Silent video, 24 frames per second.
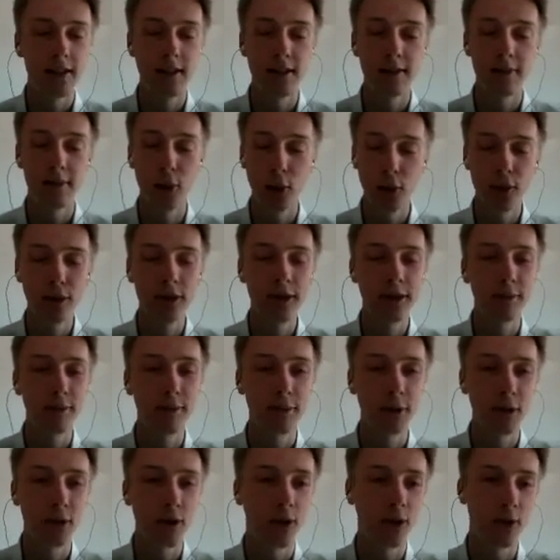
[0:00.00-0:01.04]
mode,
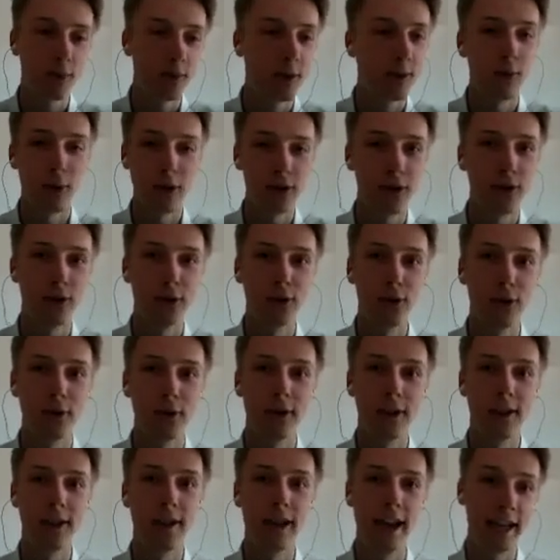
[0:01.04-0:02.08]
because we want
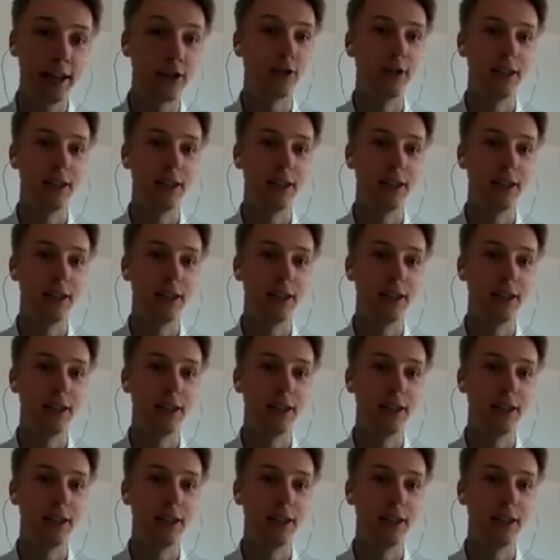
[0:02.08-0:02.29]
to actually